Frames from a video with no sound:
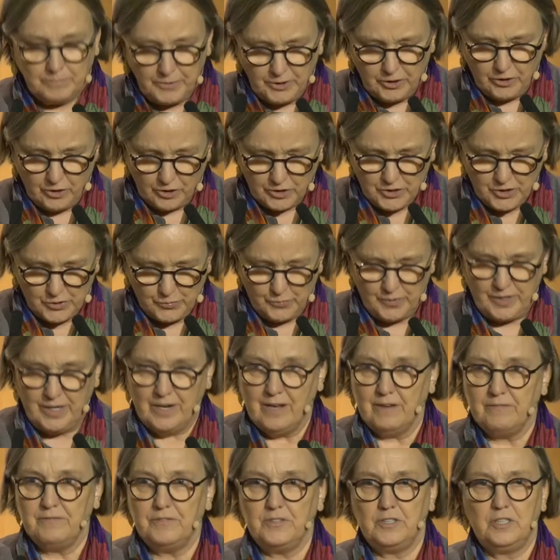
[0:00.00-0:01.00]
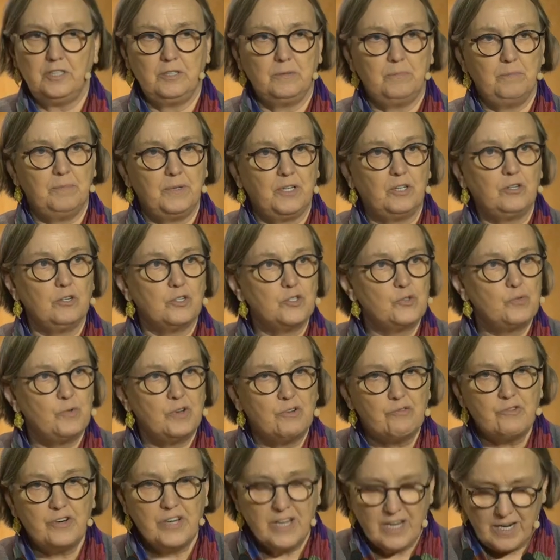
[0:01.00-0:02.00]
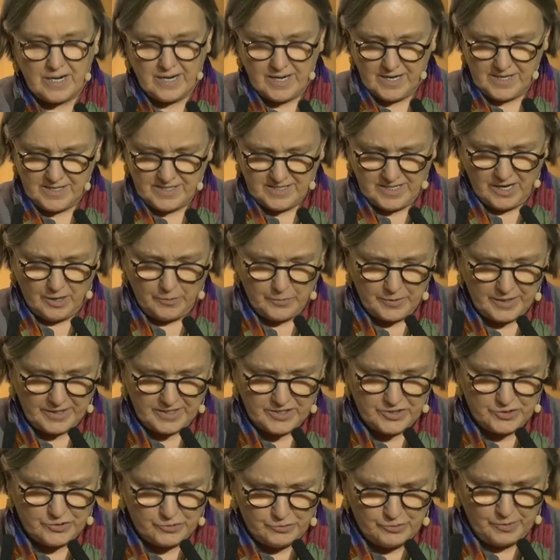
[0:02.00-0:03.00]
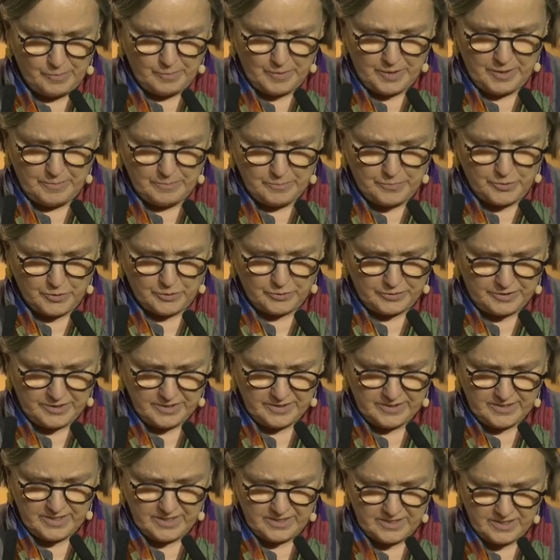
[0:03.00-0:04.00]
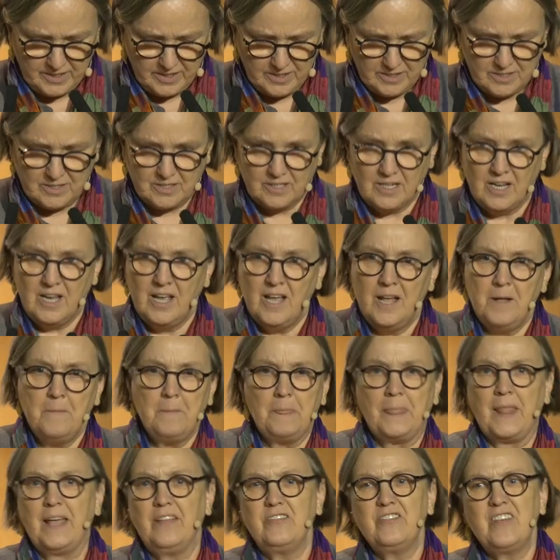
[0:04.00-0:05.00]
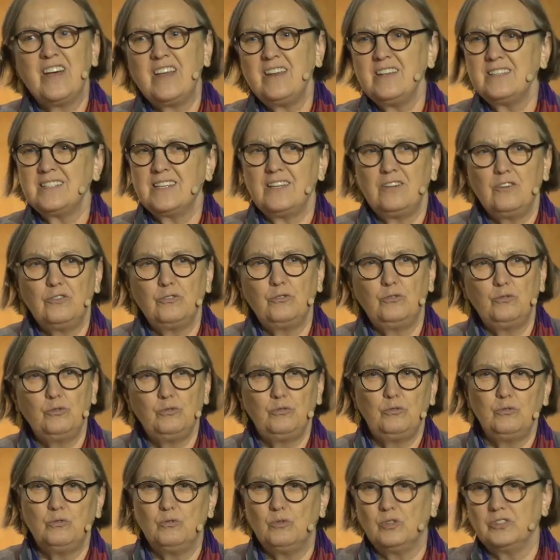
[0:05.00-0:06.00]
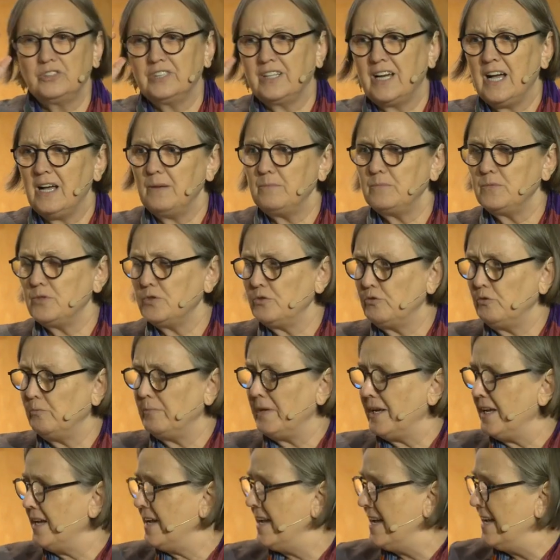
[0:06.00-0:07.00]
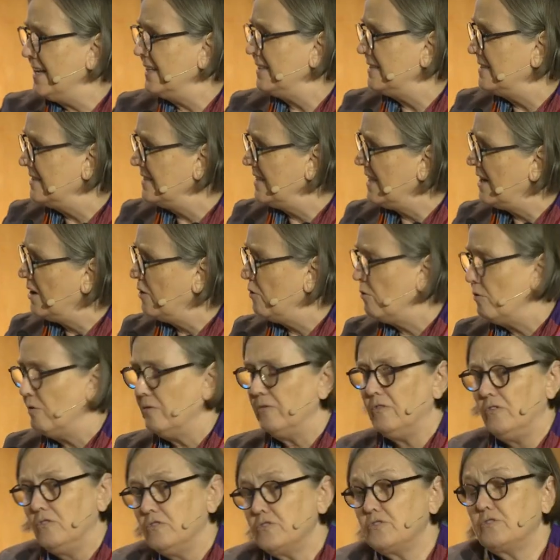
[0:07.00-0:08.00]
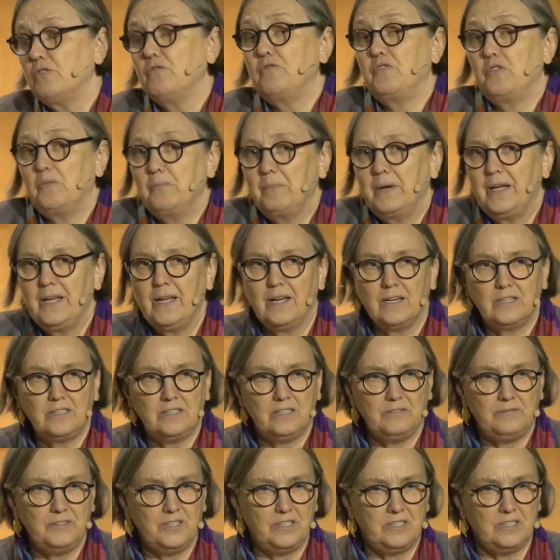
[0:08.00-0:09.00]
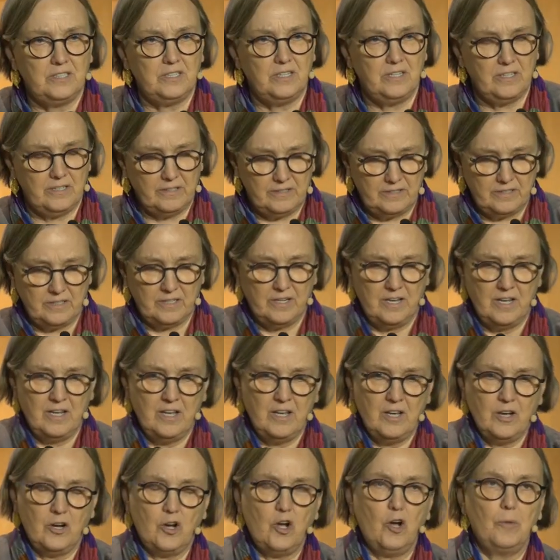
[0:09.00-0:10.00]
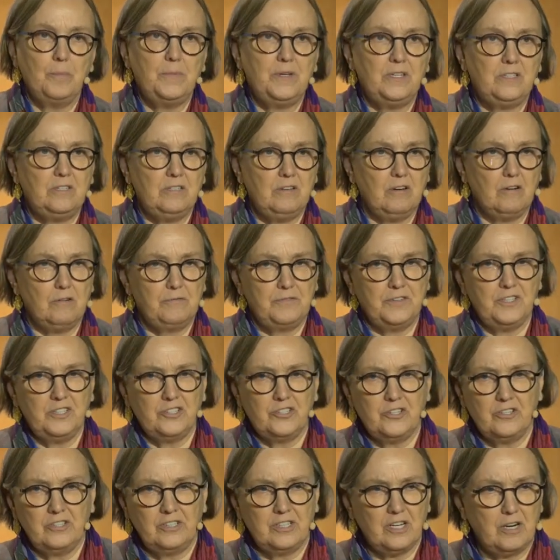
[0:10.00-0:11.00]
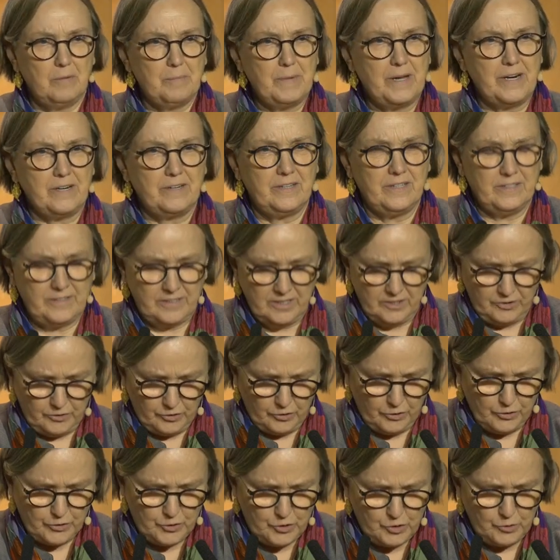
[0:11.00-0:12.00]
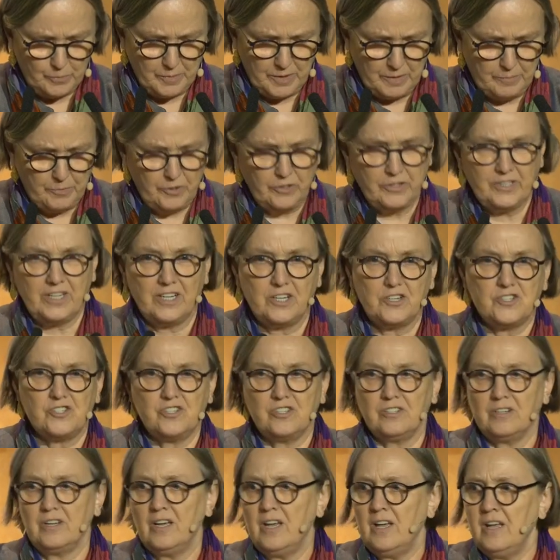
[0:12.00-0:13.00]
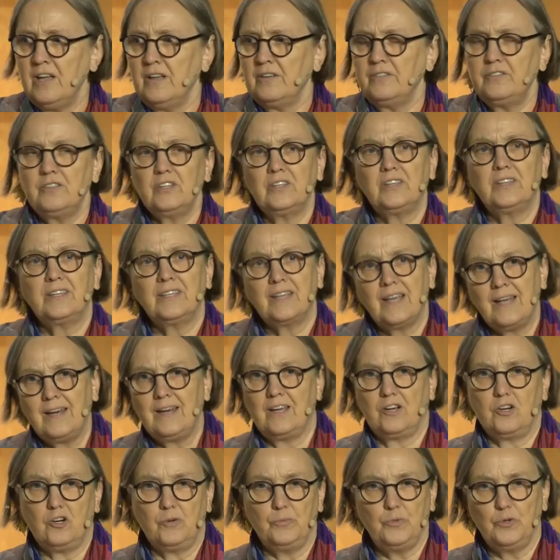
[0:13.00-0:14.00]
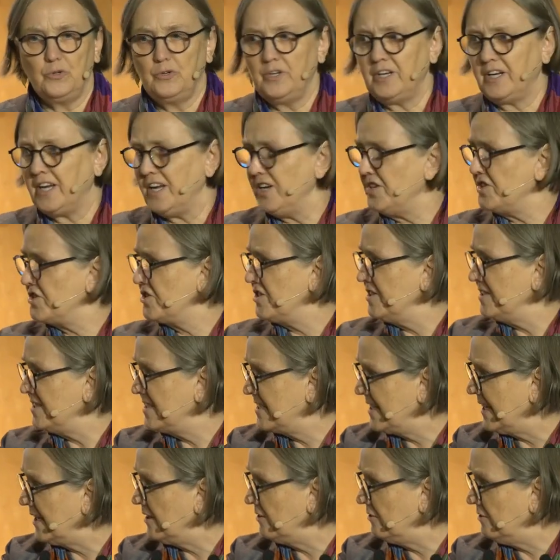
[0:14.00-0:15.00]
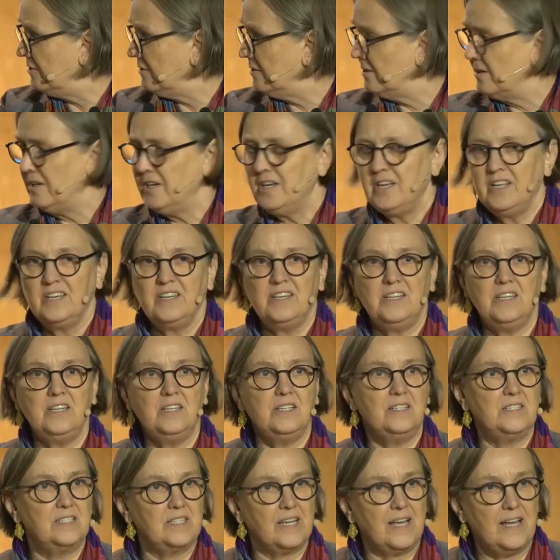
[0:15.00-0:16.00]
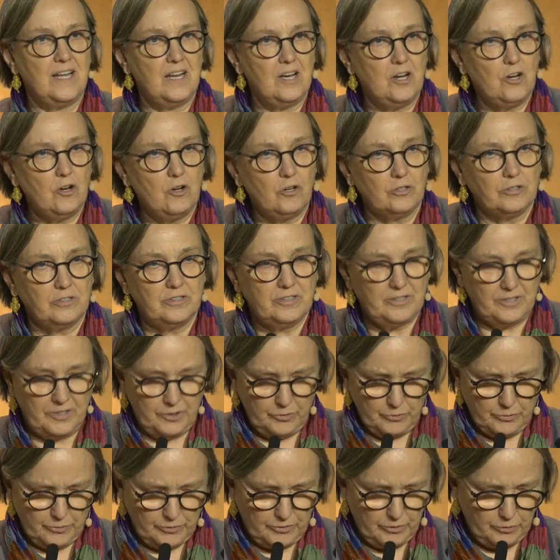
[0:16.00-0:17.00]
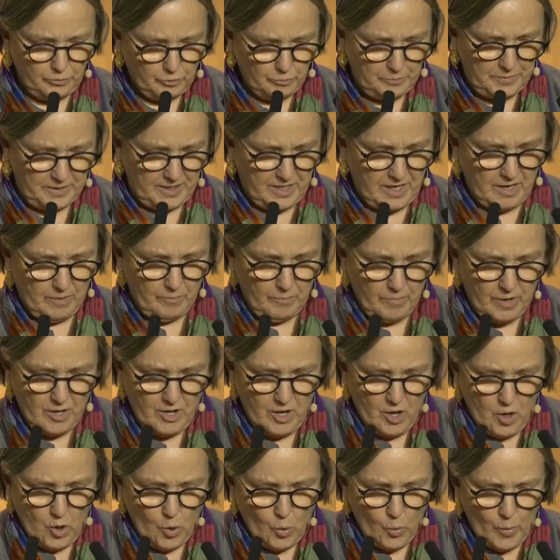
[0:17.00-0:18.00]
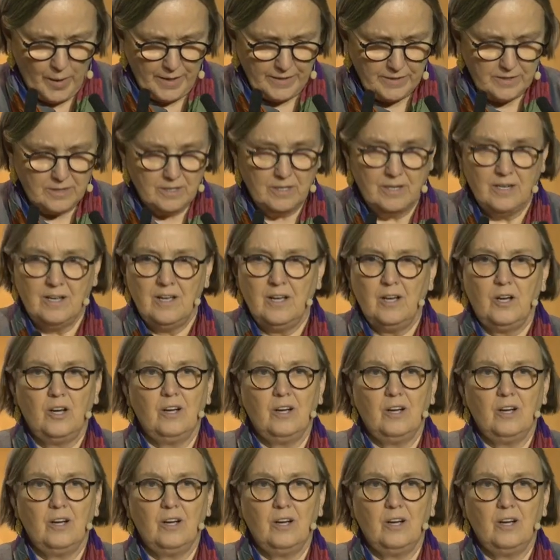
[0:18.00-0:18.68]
because we love it, because we realize how extremely important it is. And there is a lot to do. What comes to my head now, also from my activity in the Committee of Internal Market and Consumer Protection, the telecommunication sector needs a lot in order to become one.